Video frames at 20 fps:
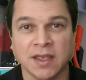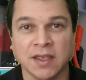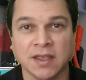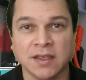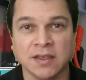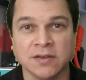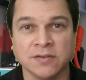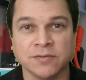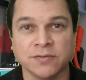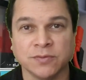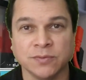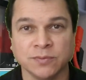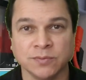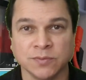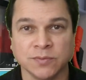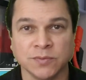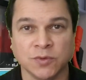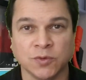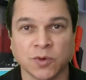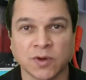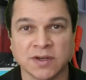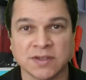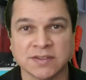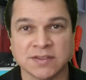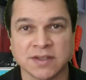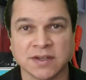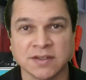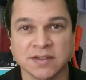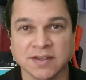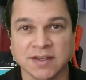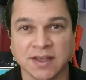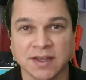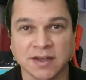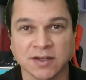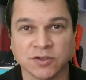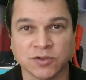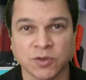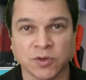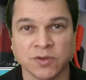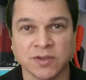If you are starting
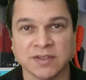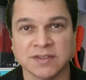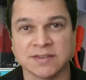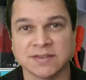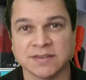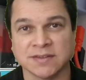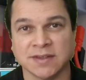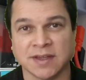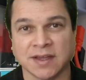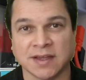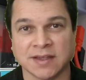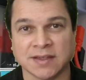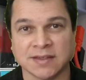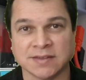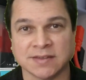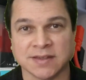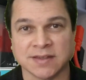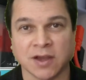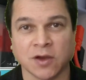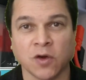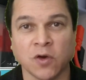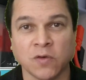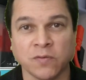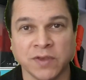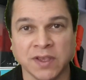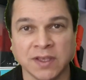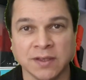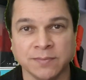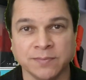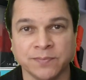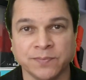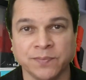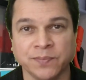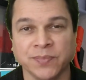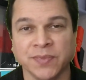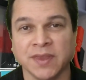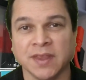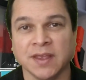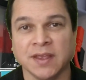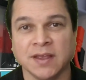electronics as a hobby,
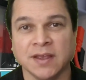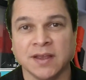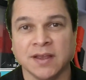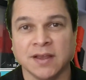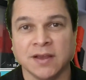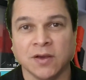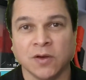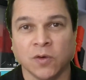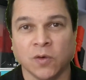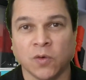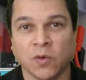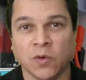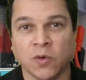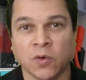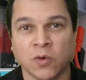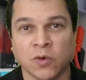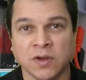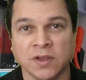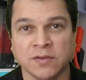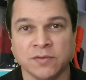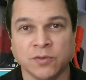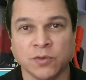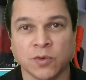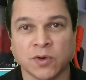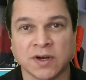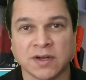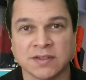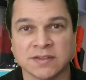or if you